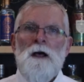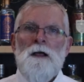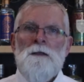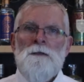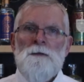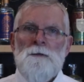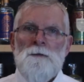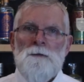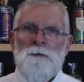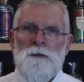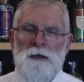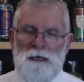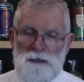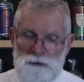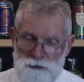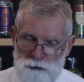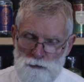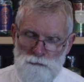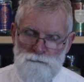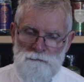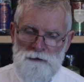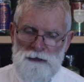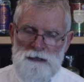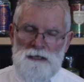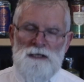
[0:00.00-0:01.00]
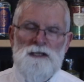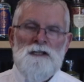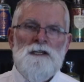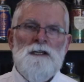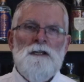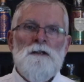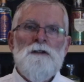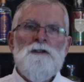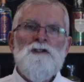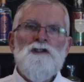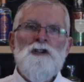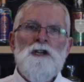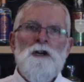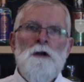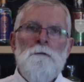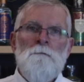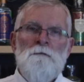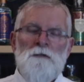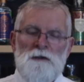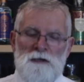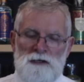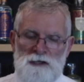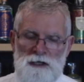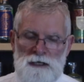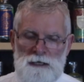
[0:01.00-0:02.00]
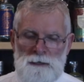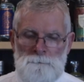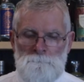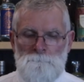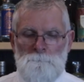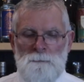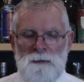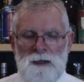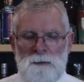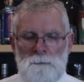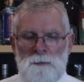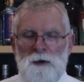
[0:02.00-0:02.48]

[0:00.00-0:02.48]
they do redistill the gin, obviously,